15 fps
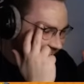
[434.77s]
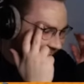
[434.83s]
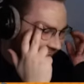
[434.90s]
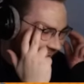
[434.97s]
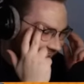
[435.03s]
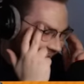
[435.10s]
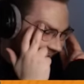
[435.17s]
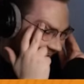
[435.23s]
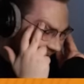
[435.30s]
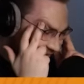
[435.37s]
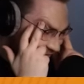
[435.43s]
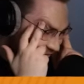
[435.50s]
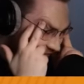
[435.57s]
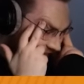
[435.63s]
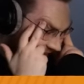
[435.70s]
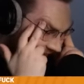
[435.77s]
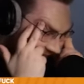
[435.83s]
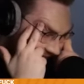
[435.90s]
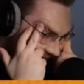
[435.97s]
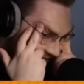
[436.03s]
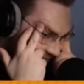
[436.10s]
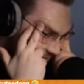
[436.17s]
half
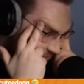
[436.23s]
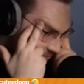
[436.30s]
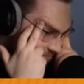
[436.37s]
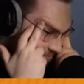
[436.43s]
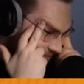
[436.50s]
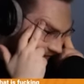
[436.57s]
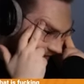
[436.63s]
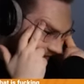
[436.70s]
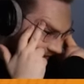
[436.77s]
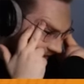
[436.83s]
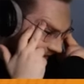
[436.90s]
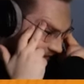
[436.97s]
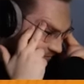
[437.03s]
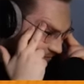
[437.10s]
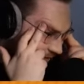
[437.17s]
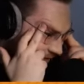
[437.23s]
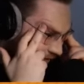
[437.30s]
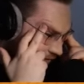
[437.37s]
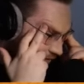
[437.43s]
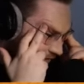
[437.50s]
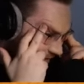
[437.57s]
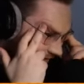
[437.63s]
a mil a
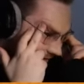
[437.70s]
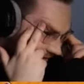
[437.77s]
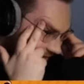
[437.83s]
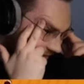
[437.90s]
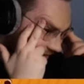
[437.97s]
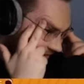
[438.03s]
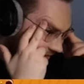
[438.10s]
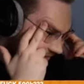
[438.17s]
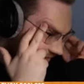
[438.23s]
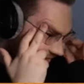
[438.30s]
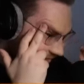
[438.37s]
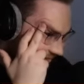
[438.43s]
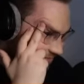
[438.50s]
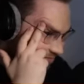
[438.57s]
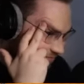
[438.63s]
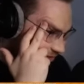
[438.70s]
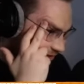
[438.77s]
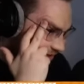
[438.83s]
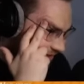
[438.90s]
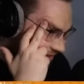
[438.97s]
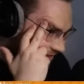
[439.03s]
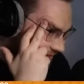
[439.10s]
month.
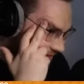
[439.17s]
Bruh.